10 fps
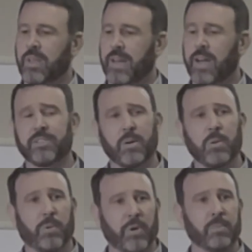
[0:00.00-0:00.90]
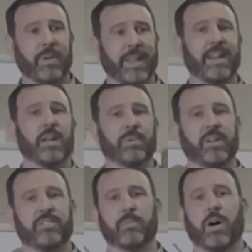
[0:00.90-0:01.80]
Now it's time to put a plan in
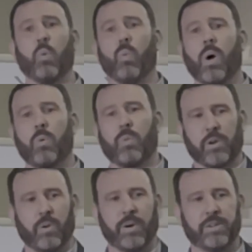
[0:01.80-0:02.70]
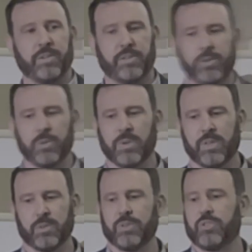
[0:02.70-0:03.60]
place about what we're going to do
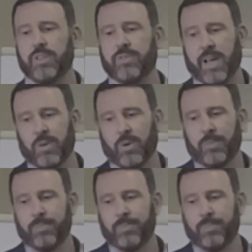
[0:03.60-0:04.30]
to achieve that goal.